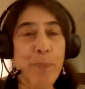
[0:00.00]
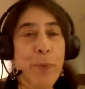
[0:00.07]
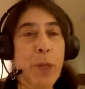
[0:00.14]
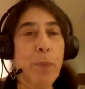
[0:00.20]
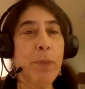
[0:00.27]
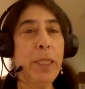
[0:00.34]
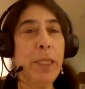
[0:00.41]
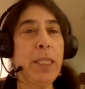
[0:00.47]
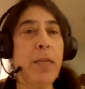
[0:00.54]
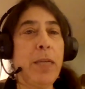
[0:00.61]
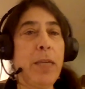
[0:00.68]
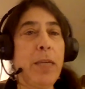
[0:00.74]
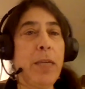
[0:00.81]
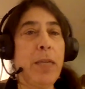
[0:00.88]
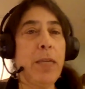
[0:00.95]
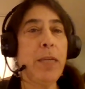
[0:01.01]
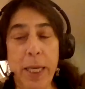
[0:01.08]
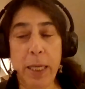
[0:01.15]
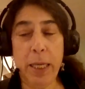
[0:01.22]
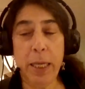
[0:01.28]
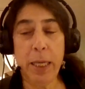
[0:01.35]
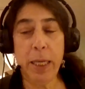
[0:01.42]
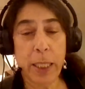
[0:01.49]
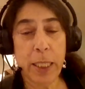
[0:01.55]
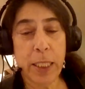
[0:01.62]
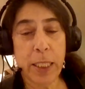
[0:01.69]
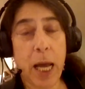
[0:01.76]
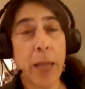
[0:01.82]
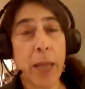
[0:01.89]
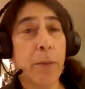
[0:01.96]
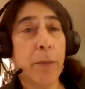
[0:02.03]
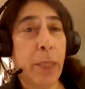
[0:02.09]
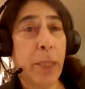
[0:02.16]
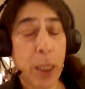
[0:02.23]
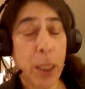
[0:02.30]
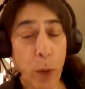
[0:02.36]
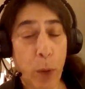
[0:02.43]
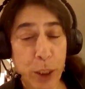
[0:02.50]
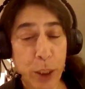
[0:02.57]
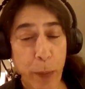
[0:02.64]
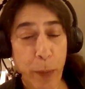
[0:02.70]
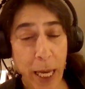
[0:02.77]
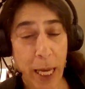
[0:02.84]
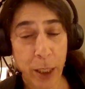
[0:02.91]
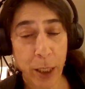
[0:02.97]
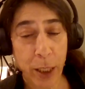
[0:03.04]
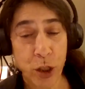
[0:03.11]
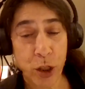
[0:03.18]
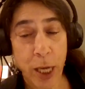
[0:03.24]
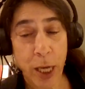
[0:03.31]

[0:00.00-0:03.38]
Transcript: please email me. My email is on the Media Watch page.